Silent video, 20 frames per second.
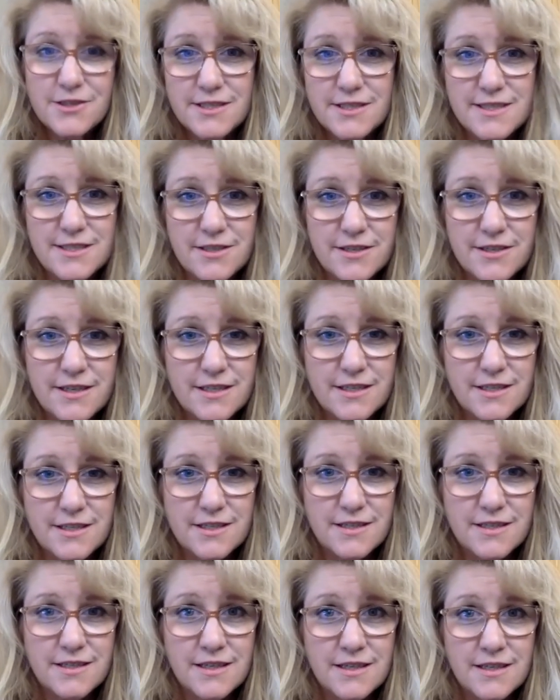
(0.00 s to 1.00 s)
is starting
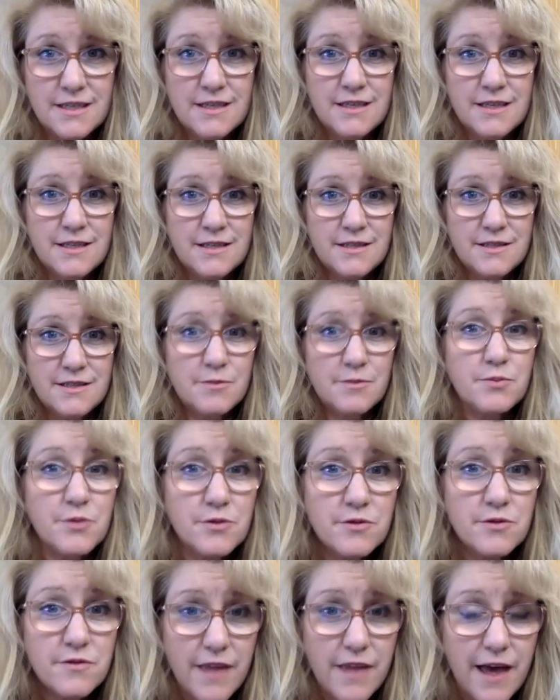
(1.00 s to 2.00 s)
to
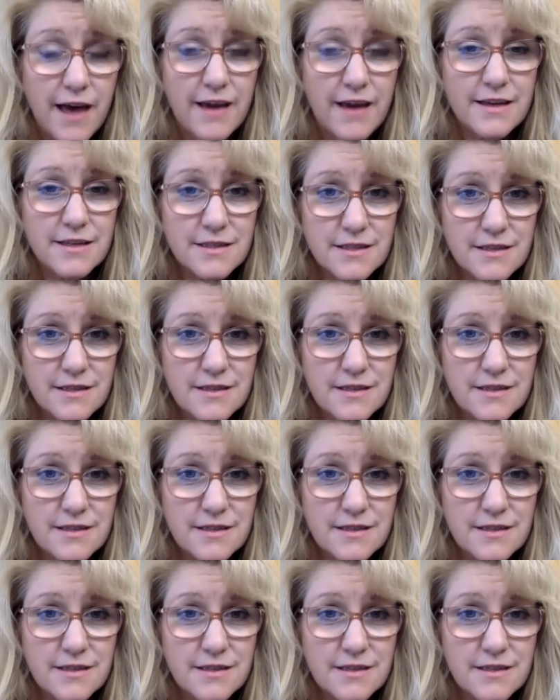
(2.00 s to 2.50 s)
prove that.